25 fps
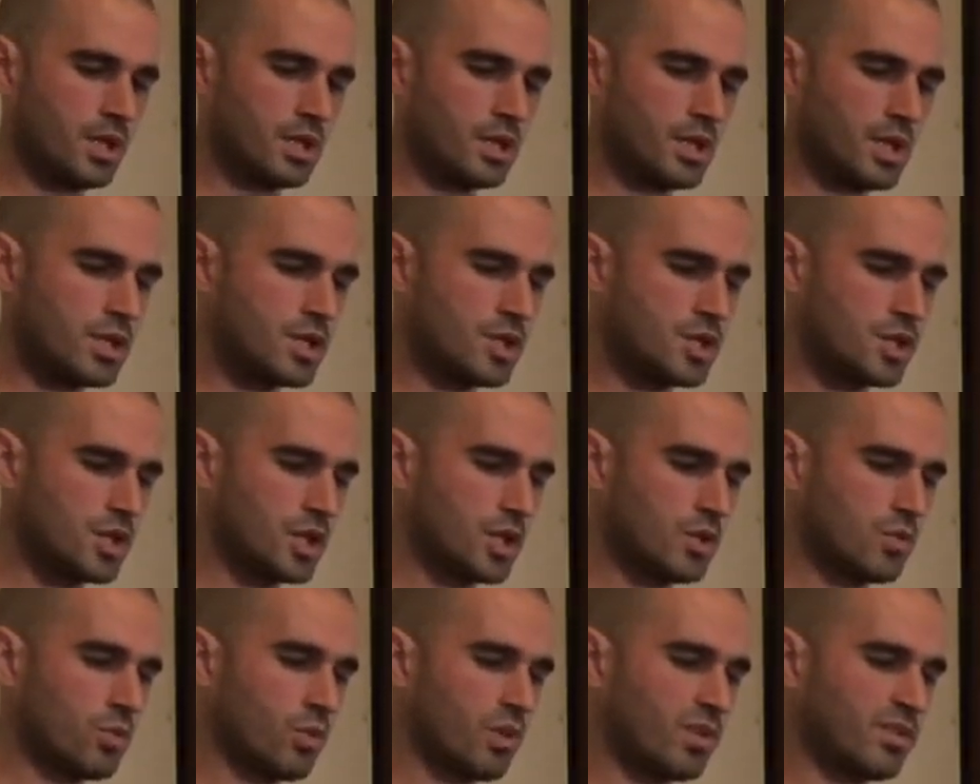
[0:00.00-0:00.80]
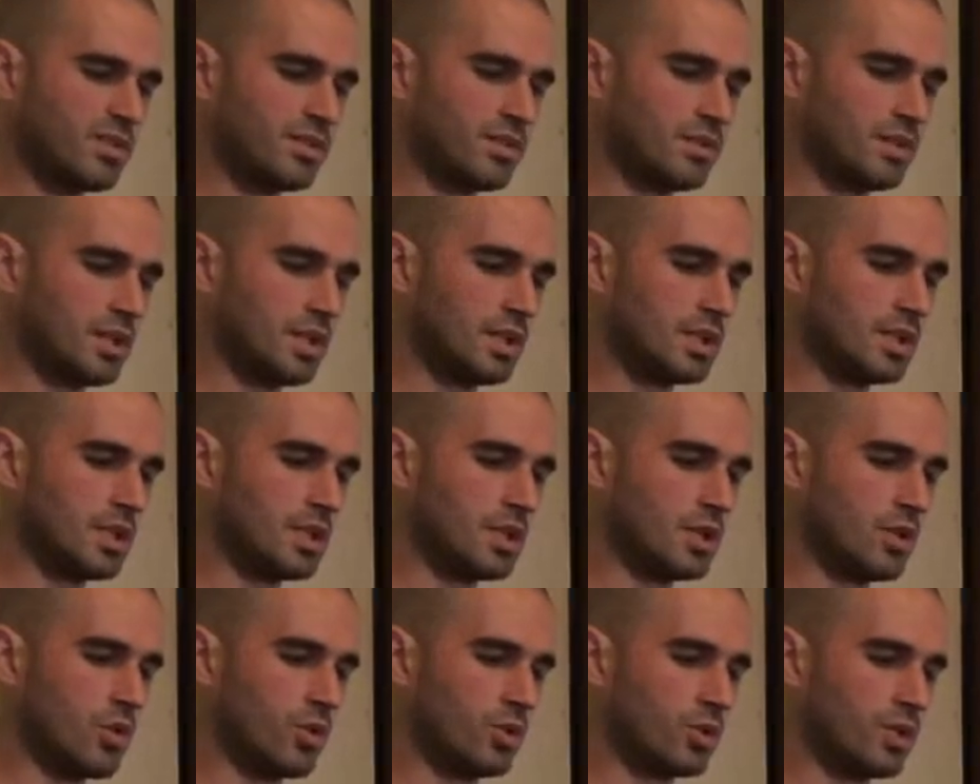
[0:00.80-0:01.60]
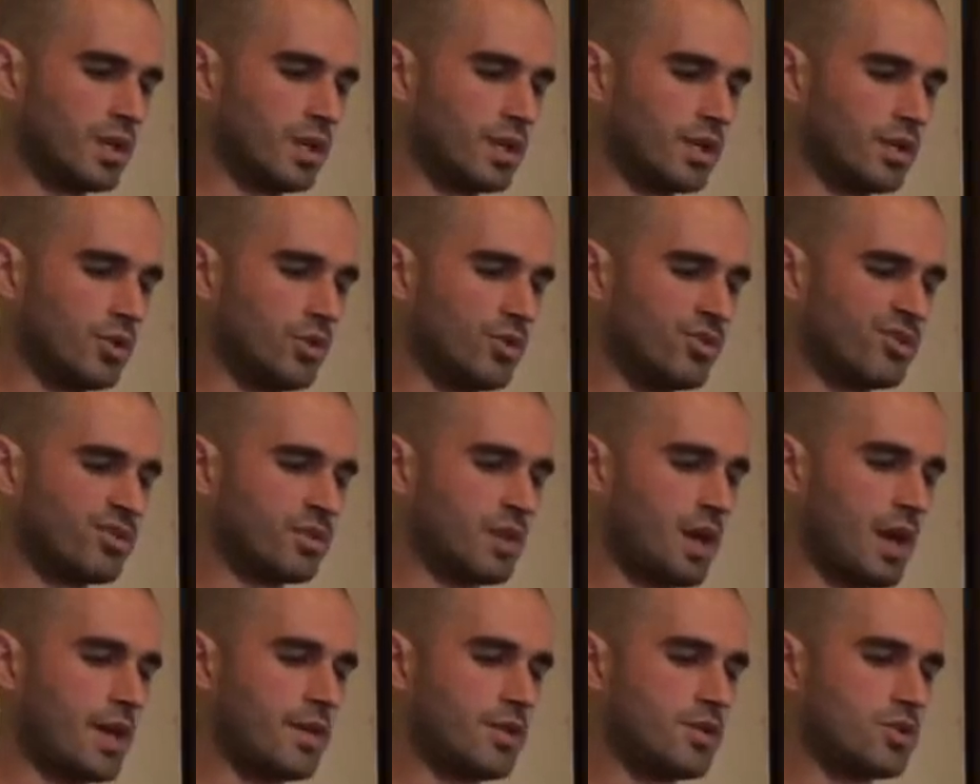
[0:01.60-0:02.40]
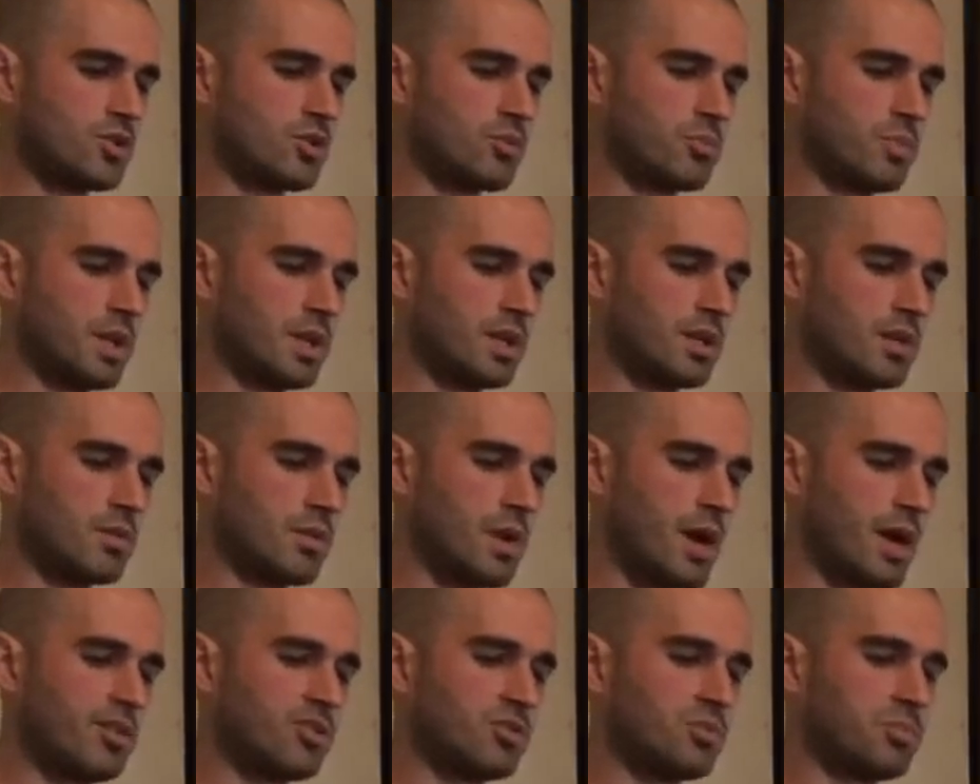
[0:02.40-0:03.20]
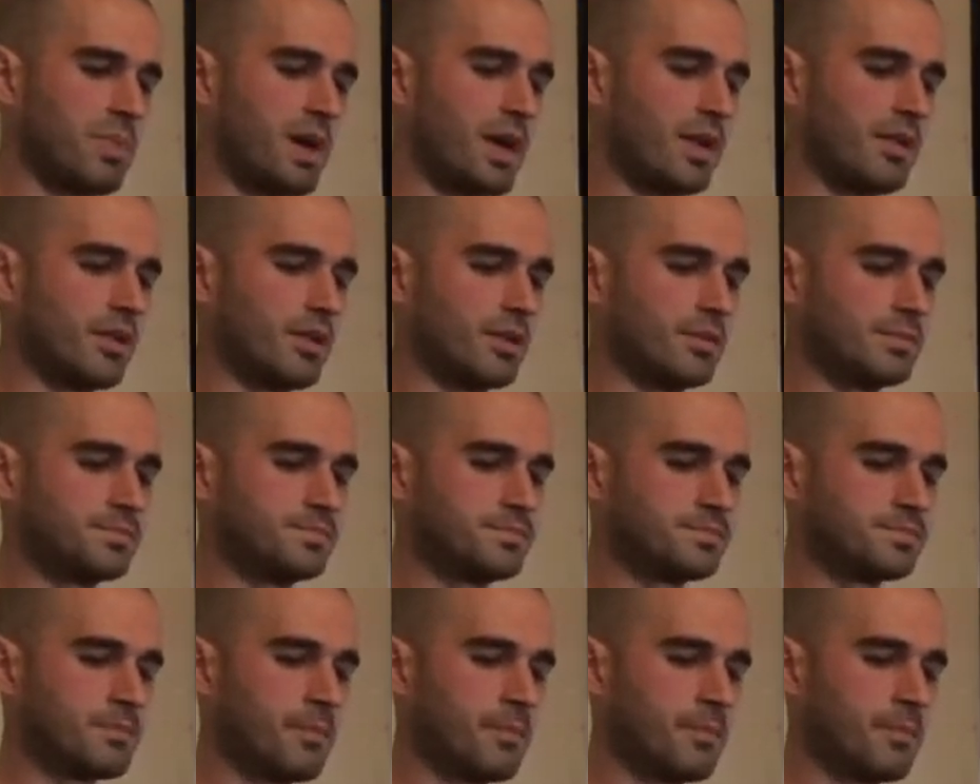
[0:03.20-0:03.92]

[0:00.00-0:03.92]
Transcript: Yangshan was digging on a hillside to make a rice paddy.